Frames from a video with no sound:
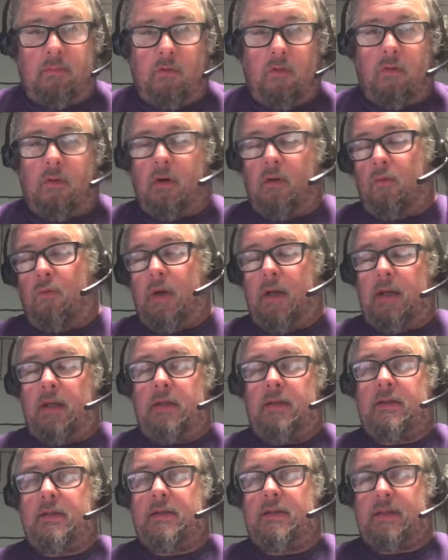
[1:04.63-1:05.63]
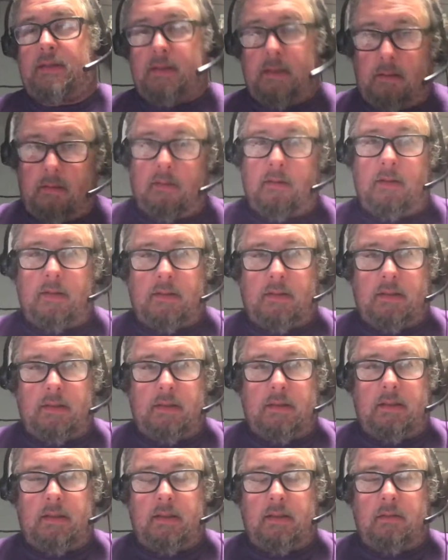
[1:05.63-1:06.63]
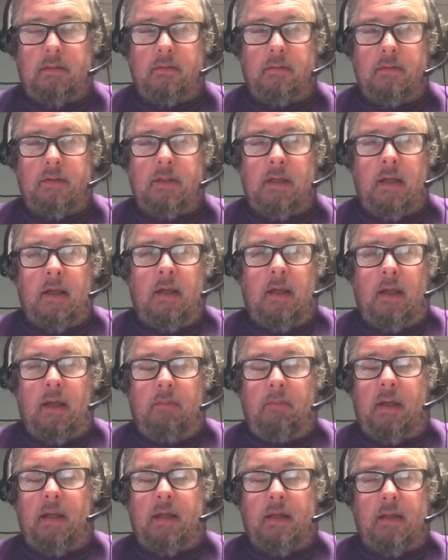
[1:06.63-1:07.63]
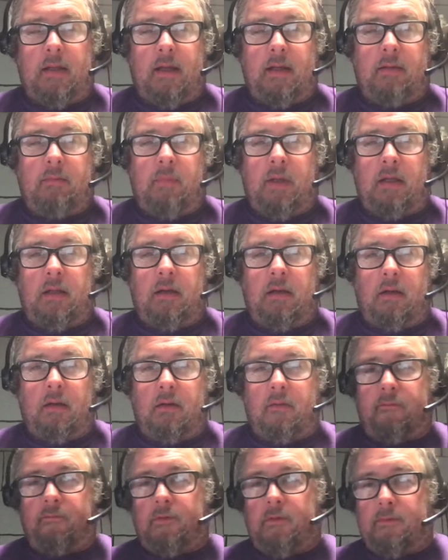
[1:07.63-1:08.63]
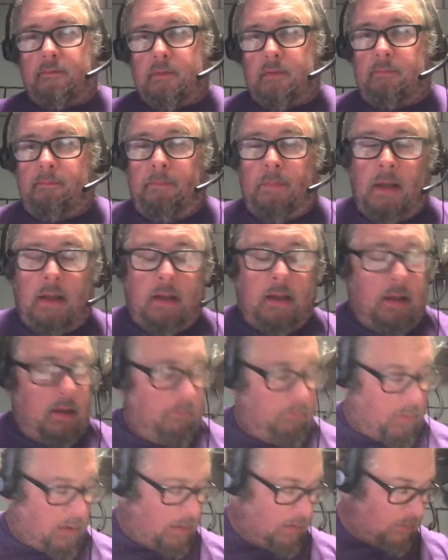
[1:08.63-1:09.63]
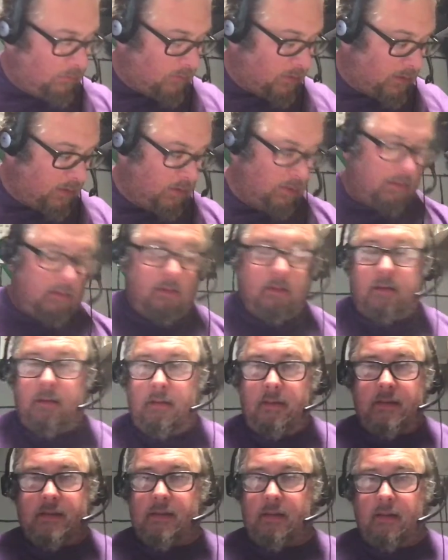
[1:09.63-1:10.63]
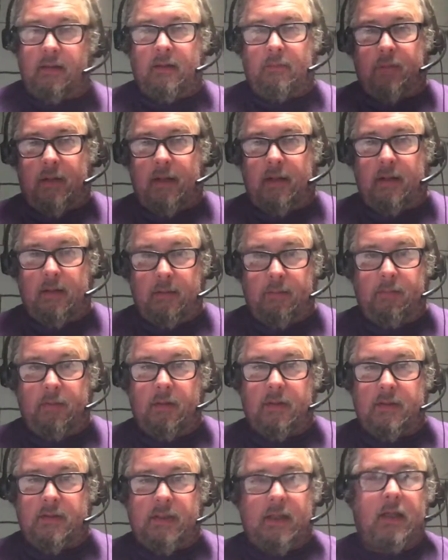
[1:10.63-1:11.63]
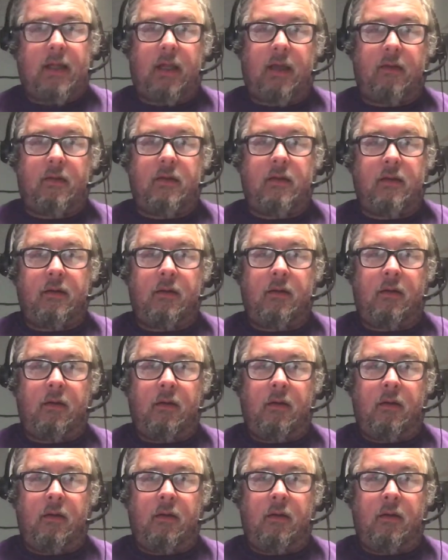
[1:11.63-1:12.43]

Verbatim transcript: or a way to sell this to teachers and make a lot of money on it, of it. And by the way, you saw the pile of books I had there.